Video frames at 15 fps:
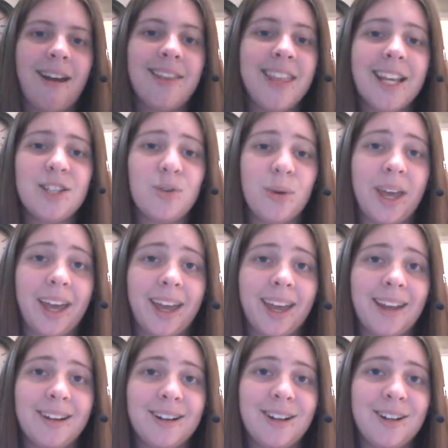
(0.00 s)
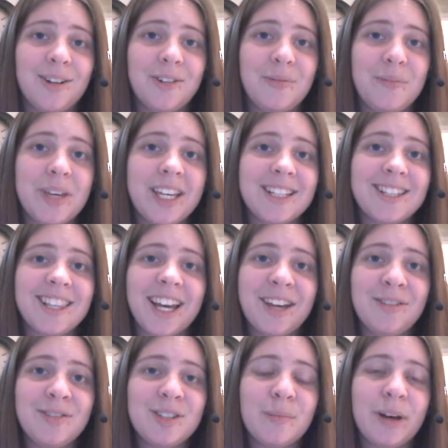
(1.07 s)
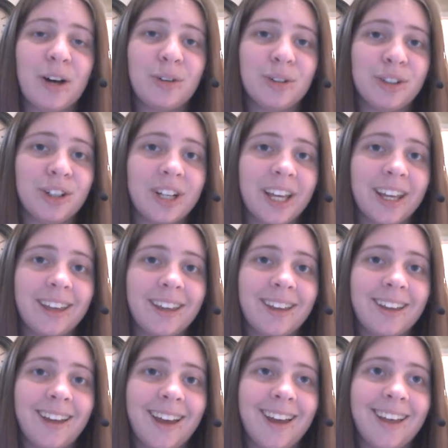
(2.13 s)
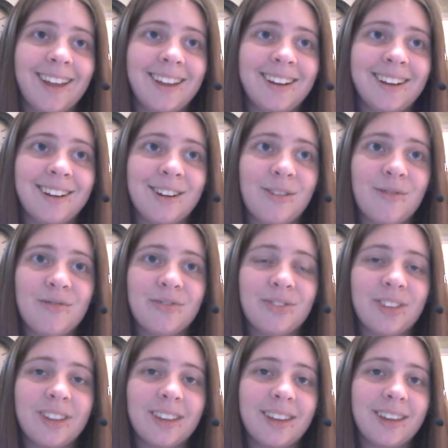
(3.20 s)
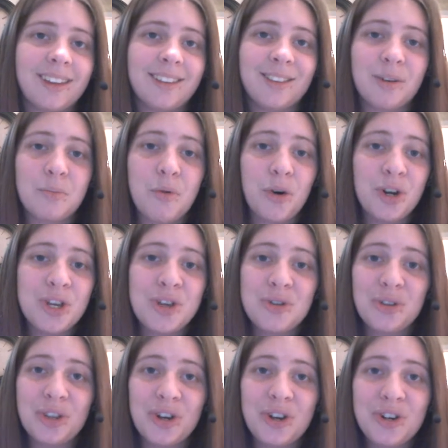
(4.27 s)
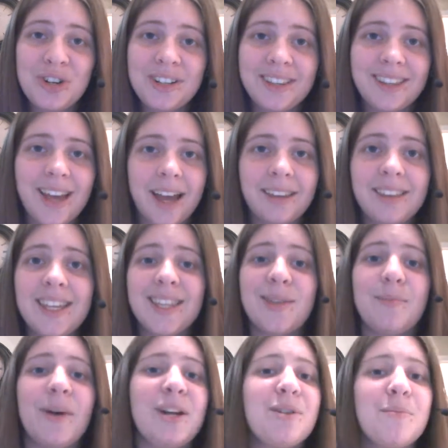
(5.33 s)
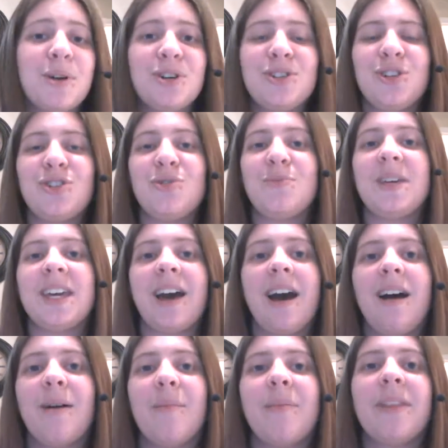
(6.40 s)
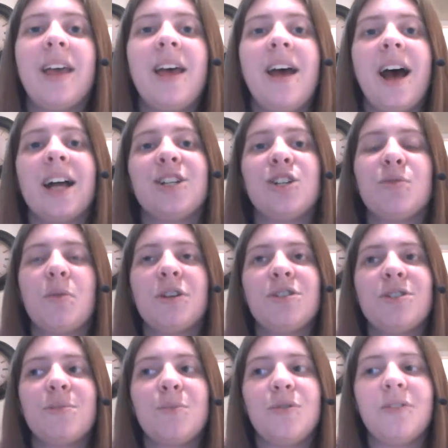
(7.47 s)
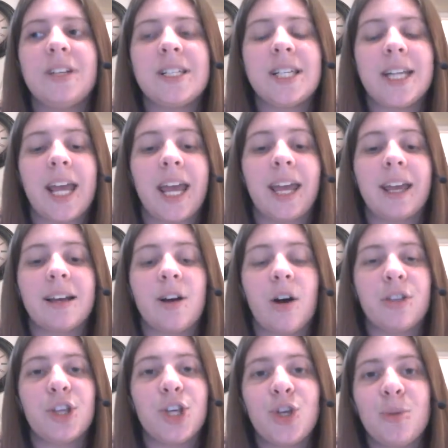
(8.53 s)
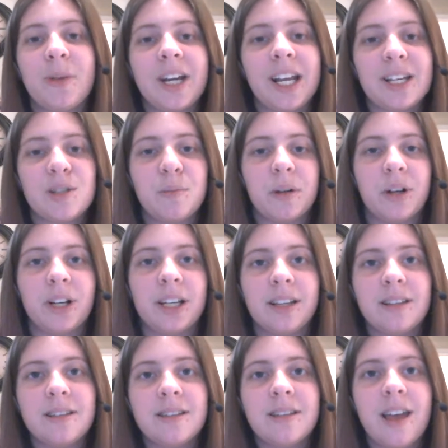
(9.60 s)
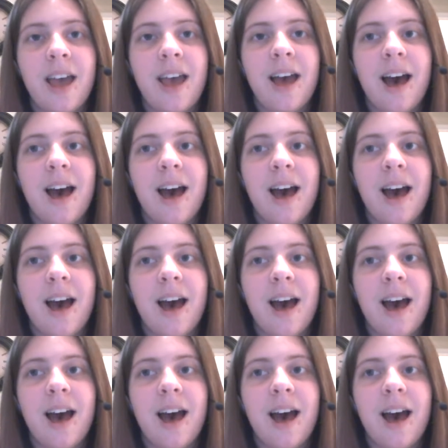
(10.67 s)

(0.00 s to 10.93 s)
and that's okay, because life is about learning, and the more you learn, I think the better person you become. I just watched a movie today called The Human Experience,